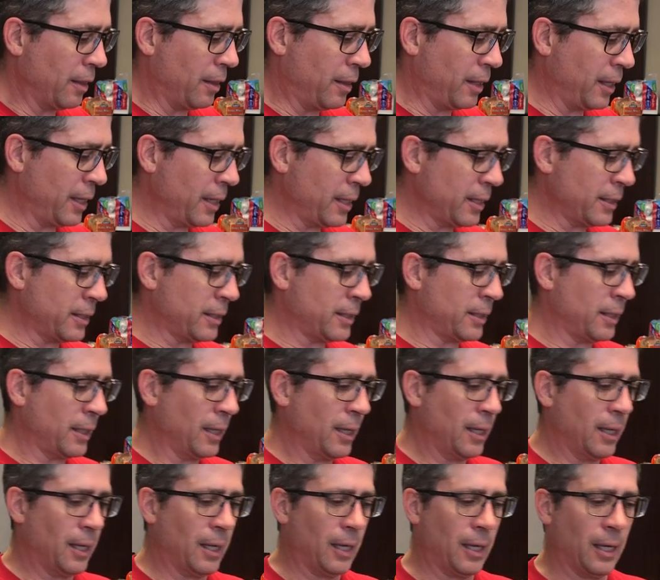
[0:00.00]
This
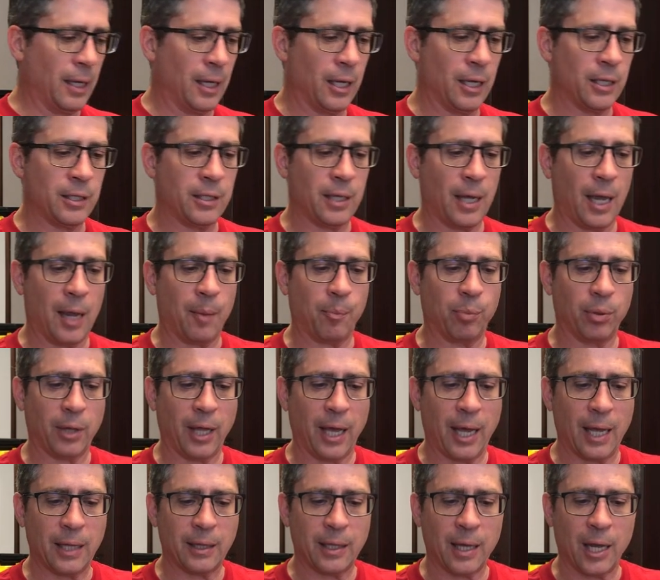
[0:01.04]
is a
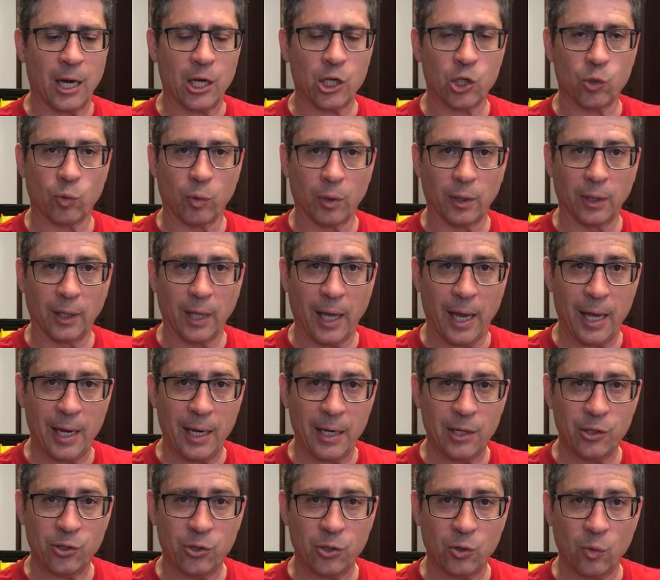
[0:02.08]
plant that is
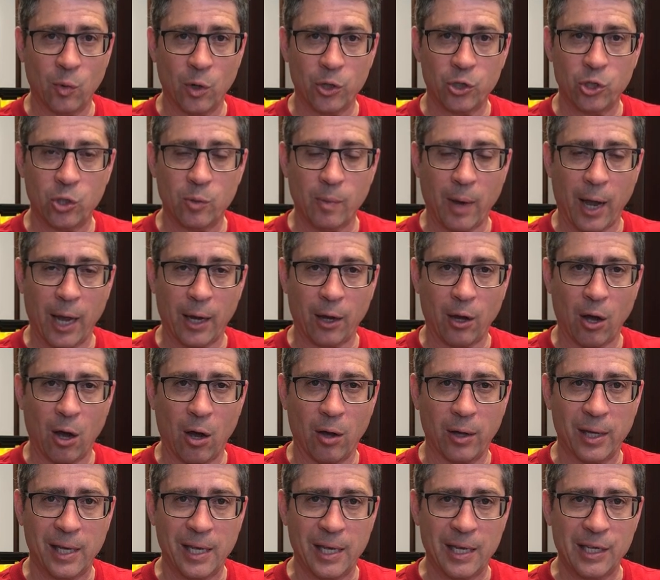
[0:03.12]
related to what you might
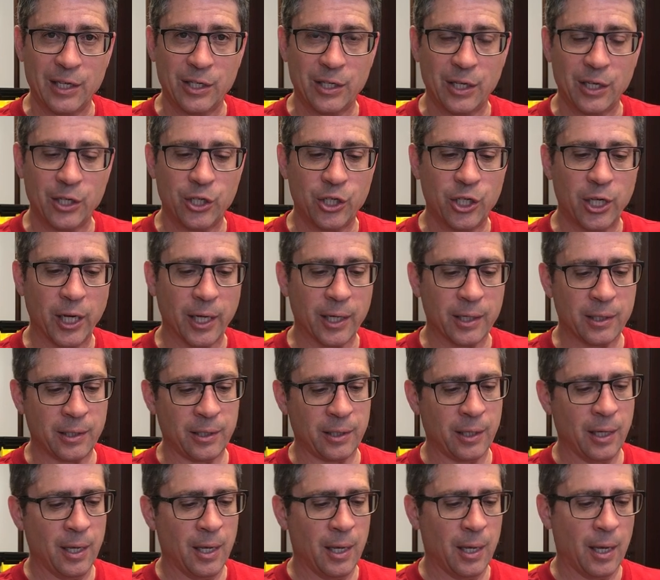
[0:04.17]
call hens and
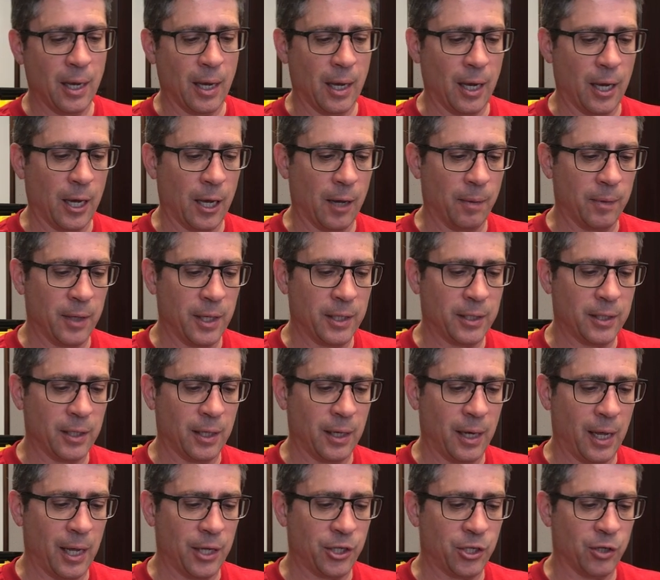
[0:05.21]
chicks. Um, it's
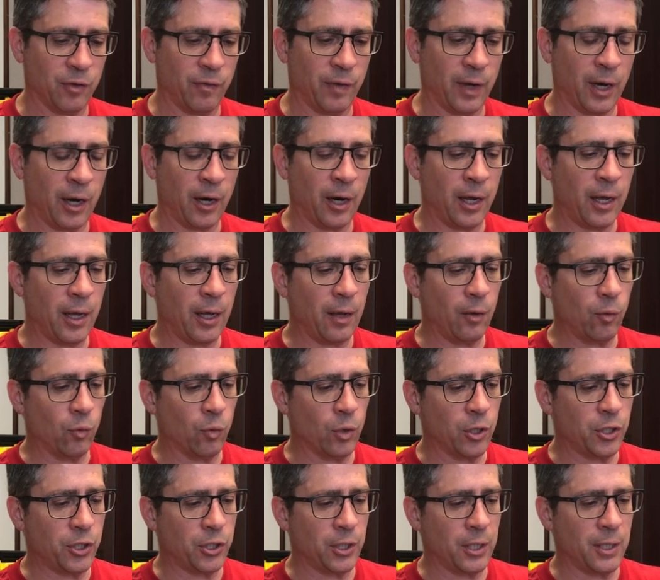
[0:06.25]
an echeveria,
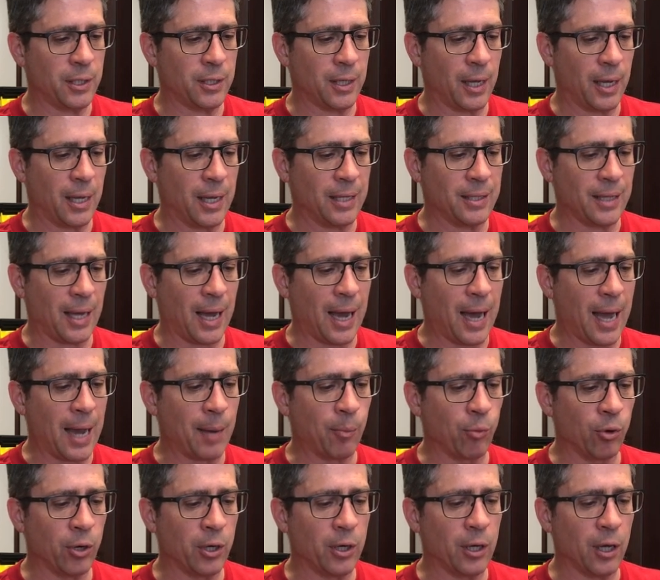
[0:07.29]
which is a it's a
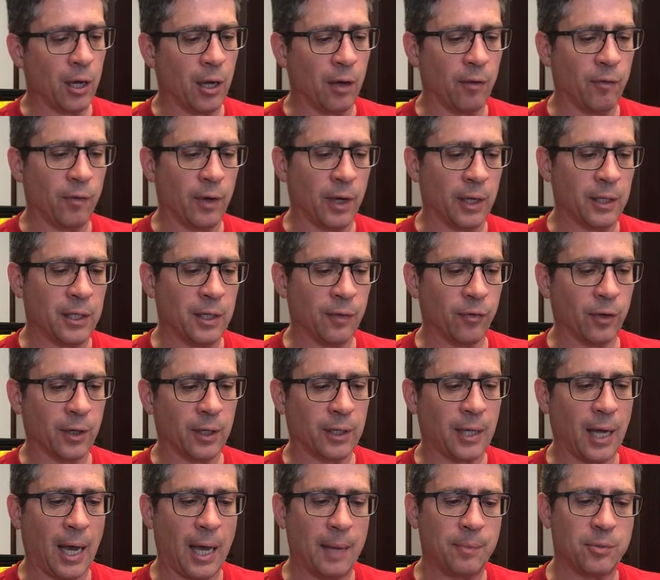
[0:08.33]
hybrid of uh,
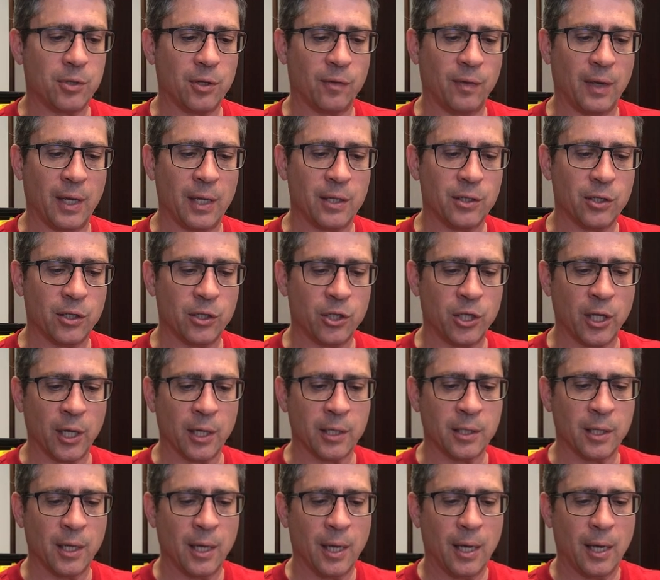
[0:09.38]
different types of hens and
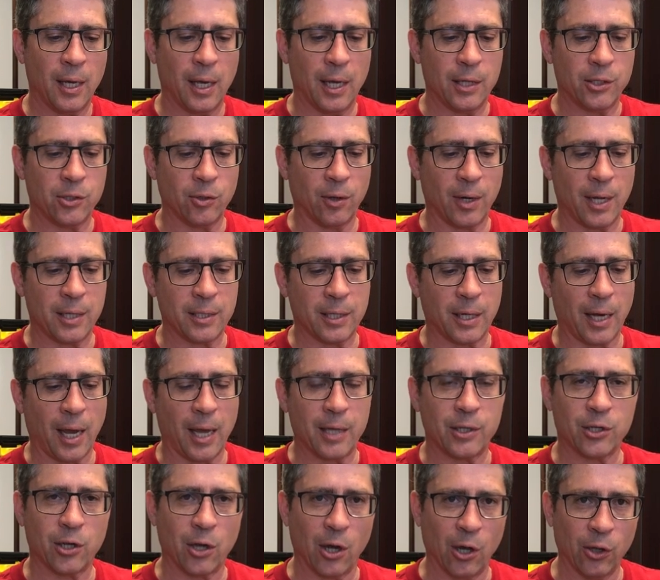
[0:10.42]
chicks, and so it has a
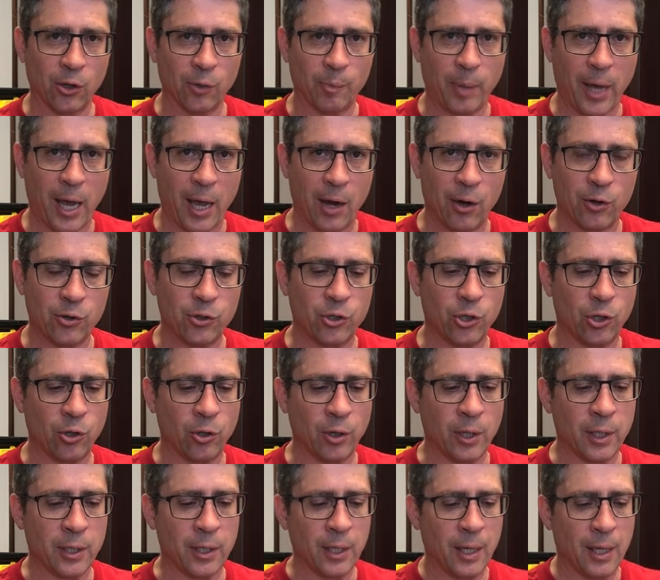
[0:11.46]
nice color pattern
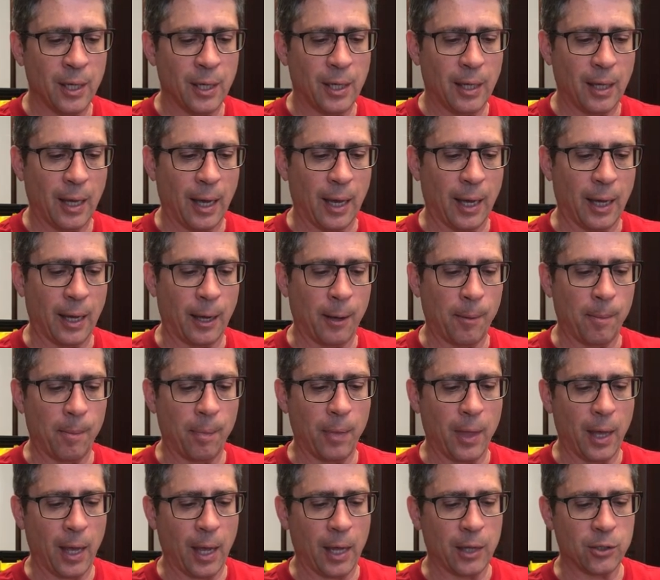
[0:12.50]
to it.
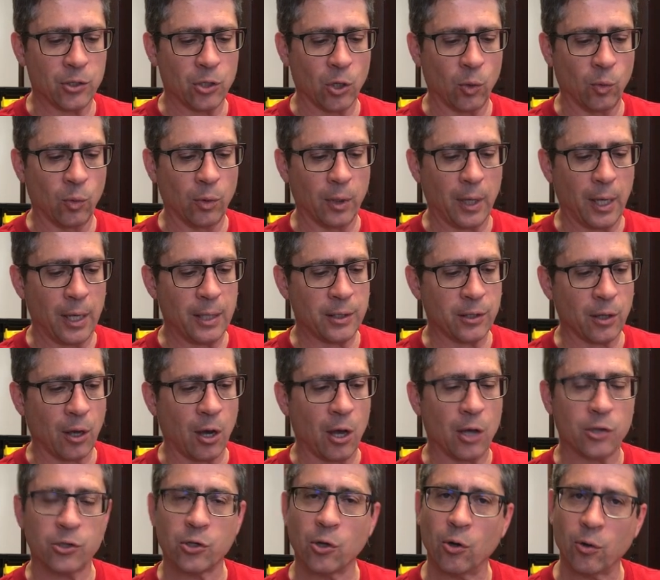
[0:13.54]
Um, and so it's
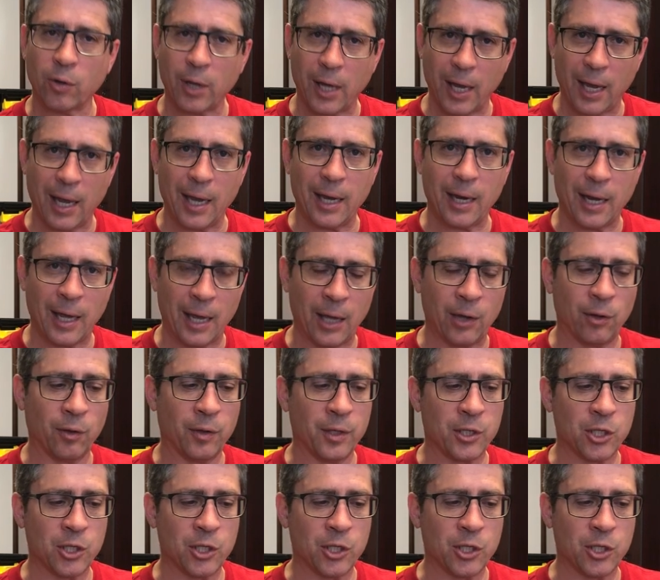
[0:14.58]
also can handle.